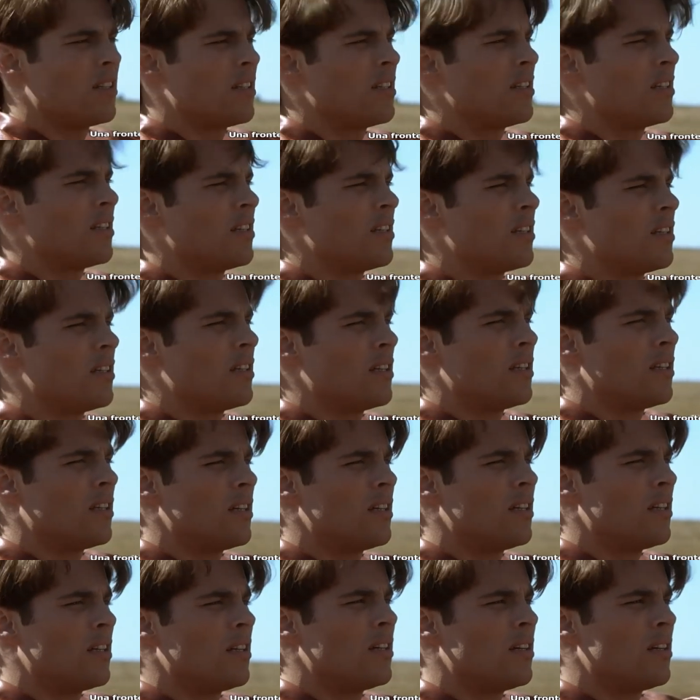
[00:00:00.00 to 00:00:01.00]
ever hear of
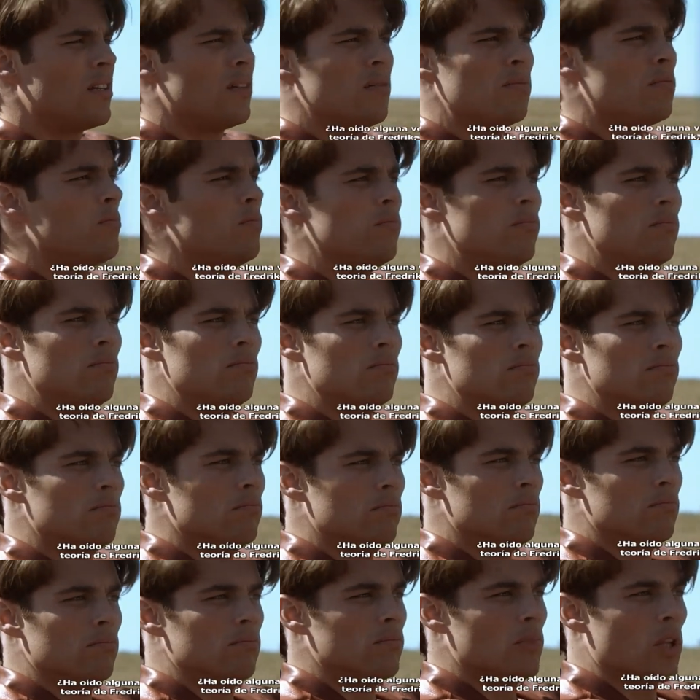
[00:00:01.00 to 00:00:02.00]
Frederick Turner, Mr. Oliver?
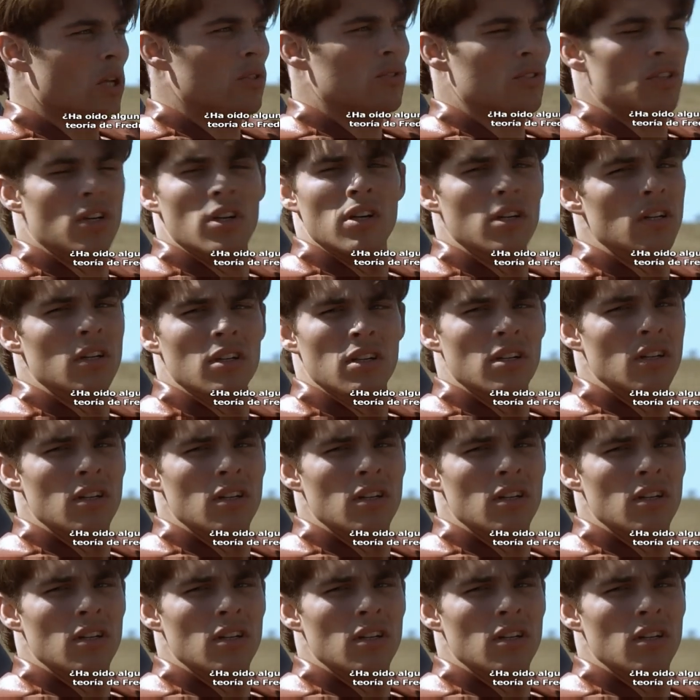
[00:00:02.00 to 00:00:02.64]
No, sir.